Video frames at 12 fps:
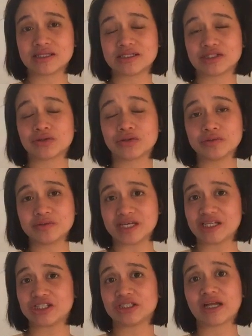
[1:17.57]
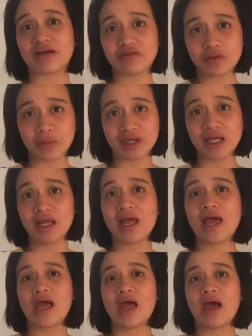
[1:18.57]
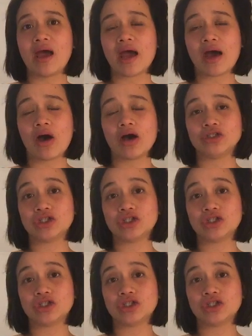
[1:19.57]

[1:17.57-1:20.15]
It's a group session every week on